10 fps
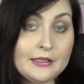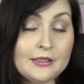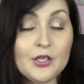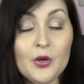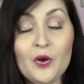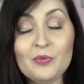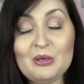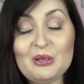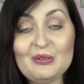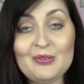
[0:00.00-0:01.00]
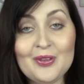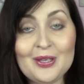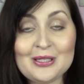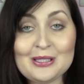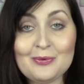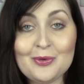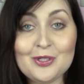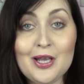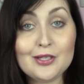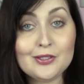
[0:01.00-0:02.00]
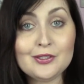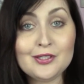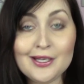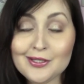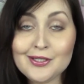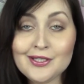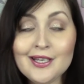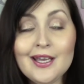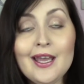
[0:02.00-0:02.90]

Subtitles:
So I've been looking for things that would assist